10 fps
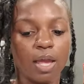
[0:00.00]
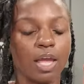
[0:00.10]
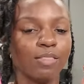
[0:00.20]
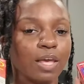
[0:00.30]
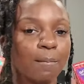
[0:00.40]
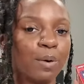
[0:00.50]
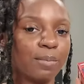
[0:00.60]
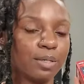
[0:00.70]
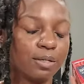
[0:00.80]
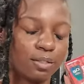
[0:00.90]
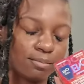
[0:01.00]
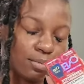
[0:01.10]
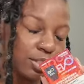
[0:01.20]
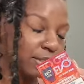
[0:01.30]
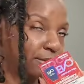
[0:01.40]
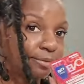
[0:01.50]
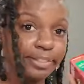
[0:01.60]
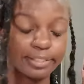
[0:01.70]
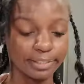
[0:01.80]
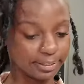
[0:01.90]
And then bubblegum. Couldn't
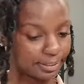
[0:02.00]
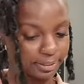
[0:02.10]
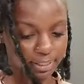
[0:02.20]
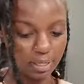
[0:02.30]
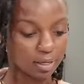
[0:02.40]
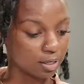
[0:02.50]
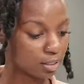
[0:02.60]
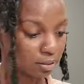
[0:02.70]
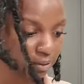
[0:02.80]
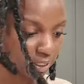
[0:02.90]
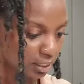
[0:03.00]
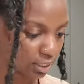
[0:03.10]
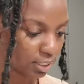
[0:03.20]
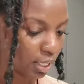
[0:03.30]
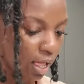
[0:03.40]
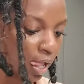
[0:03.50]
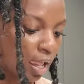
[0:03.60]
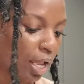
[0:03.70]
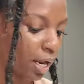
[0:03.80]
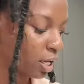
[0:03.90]
resist.
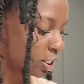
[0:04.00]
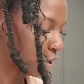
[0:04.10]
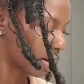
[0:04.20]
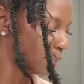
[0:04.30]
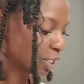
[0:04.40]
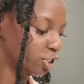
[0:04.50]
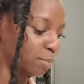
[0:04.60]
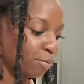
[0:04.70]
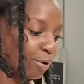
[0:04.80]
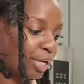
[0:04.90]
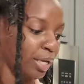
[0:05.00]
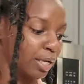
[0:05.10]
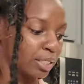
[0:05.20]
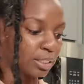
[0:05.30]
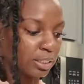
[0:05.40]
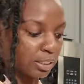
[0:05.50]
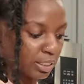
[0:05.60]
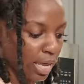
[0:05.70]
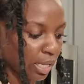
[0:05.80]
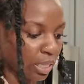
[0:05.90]
And I also got me a spring because
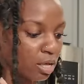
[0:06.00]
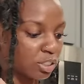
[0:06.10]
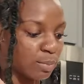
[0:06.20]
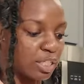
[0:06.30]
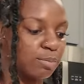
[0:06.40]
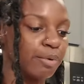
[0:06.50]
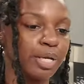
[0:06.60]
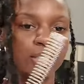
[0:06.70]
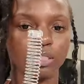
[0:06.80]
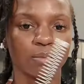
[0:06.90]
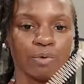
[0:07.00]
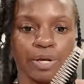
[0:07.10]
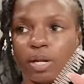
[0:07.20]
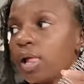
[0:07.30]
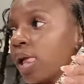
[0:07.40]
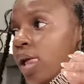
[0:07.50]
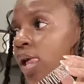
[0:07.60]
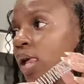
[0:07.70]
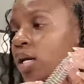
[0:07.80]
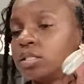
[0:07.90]
I didn't lost my spring somewhere.
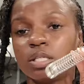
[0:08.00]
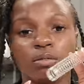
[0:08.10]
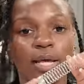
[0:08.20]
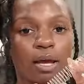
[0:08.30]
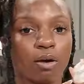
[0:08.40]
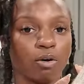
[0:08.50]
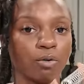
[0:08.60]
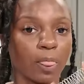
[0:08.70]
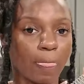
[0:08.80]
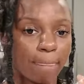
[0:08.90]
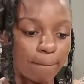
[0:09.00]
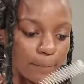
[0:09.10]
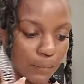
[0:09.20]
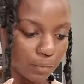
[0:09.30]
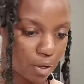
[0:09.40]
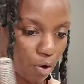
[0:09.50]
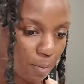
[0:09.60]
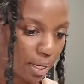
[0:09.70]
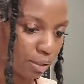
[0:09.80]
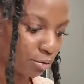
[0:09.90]
So that go on my